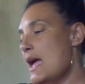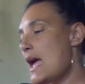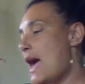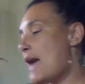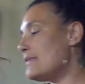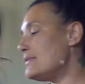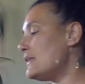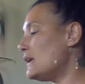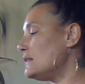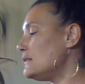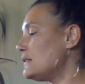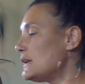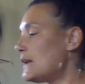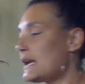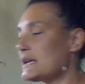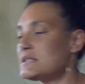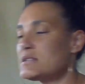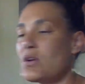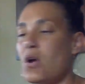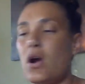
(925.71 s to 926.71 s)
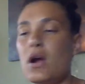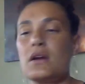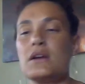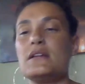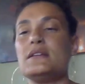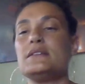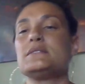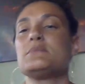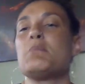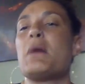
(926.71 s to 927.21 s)
And then the next card
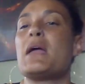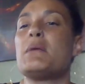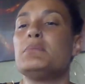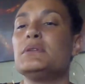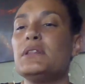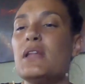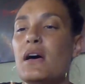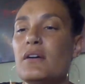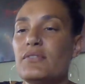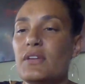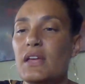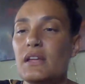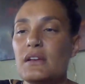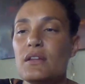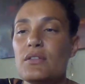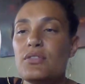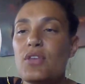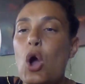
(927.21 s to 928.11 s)
is My Beloved.